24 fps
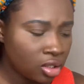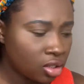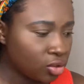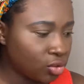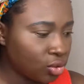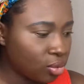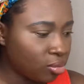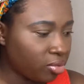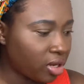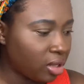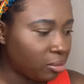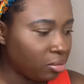
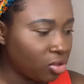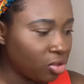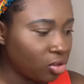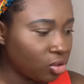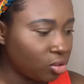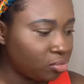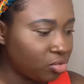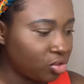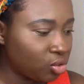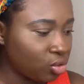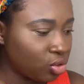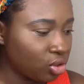So I'm gonna
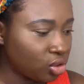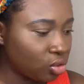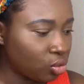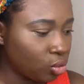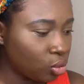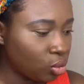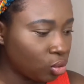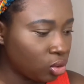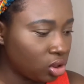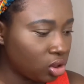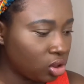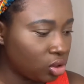be using
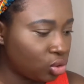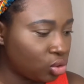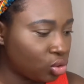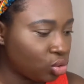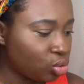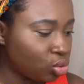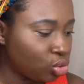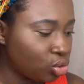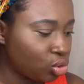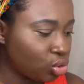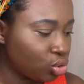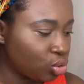only
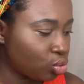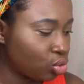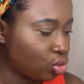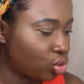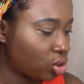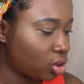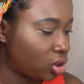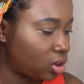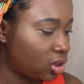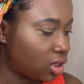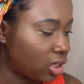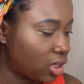two tools
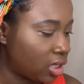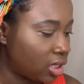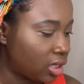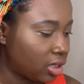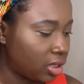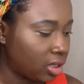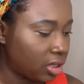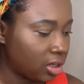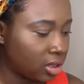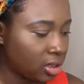today.